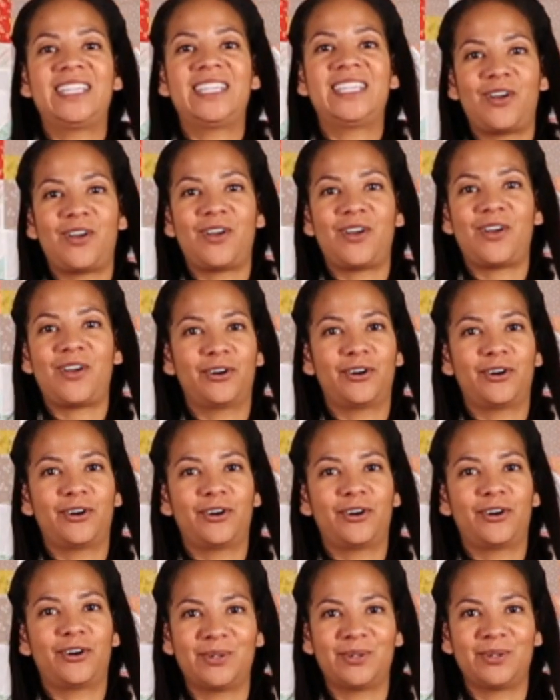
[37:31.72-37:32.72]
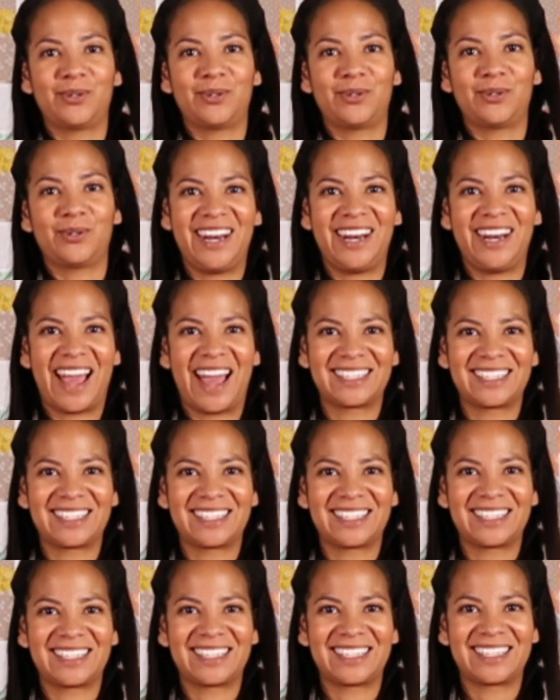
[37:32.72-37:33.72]
to go for a sew-along next
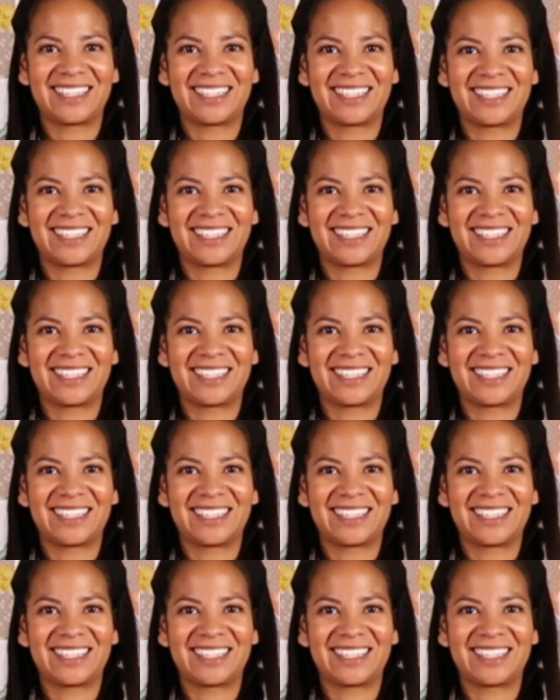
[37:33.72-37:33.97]
year.